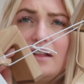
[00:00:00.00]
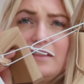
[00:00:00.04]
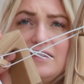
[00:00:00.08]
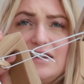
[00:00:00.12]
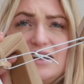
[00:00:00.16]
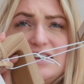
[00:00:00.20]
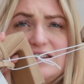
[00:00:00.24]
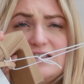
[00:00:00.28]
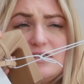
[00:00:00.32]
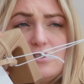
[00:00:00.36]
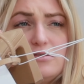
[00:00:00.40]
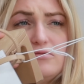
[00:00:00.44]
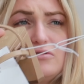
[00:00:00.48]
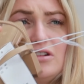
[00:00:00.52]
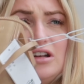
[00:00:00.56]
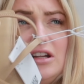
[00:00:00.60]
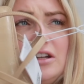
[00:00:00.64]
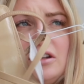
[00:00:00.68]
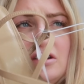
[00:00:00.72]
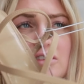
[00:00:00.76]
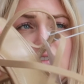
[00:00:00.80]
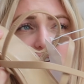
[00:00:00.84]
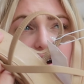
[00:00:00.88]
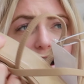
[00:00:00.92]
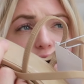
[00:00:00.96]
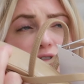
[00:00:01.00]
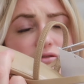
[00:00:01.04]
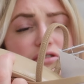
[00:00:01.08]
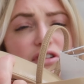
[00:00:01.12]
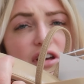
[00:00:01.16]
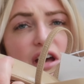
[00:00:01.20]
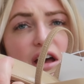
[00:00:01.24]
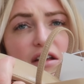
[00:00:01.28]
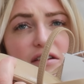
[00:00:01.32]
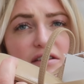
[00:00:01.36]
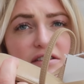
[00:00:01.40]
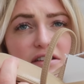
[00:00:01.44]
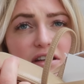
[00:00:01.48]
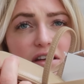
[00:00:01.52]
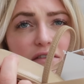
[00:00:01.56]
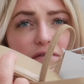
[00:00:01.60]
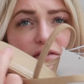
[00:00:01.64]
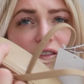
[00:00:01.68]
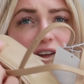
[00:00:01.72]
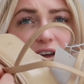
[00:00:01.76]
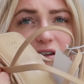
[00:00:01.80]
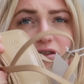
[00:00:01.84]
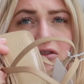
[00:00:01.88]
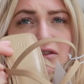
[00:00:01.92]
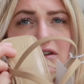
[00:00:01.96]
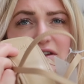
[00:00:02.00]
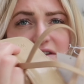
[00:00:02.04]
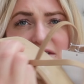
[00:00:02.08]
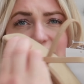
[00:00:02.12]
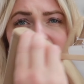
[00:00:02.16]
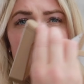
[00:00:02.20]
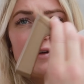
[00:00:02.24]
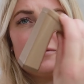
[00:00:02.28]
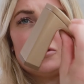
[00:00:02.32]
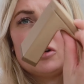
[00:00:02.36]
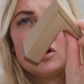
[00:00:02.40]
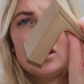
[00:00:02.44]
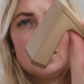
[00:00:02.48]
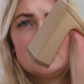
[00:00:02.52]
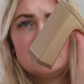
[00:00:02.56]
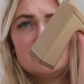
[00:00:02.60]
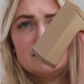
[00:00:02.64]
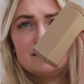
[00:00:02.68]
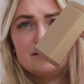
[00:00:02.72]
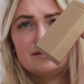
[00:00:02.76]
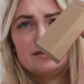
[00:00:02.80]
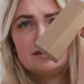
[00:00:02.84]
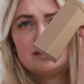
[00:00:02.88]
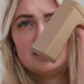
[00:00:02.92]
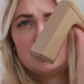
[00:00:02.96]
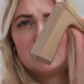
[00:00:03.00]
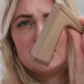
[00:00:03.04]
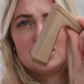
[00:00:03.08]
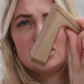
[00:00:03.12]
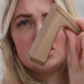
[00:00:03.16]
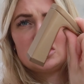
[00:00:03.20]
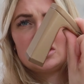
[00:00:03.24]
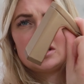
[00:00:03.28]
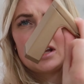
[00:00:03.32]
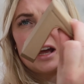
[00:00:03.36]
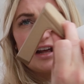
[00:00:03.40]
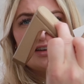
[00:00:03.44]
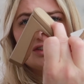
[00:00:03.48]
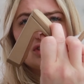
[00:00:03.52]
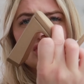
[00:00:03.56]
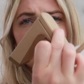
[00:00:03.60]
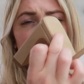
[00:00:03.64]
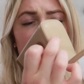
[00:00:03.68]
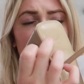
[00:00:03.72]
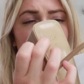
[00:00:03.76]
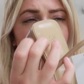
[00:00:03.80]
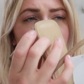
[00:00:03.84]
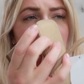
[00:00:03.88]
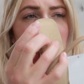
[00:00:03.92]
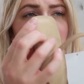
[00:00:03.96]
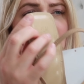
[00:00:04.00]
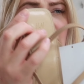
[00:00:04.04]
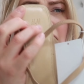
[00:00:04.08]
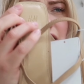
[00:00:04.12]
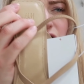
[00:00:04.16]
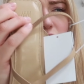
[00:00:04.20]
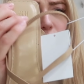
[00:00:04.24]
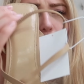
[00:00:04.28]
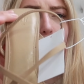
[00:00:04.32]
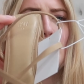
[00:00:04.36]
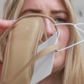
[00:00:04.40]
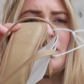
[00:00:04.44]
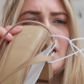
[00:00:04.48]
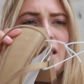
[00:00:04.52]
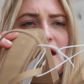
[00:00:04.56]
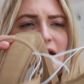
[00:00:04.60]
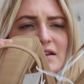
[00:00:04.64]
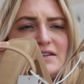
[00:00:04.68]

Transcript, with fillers: these are a really good alternative they got the same kind of like that chunky heel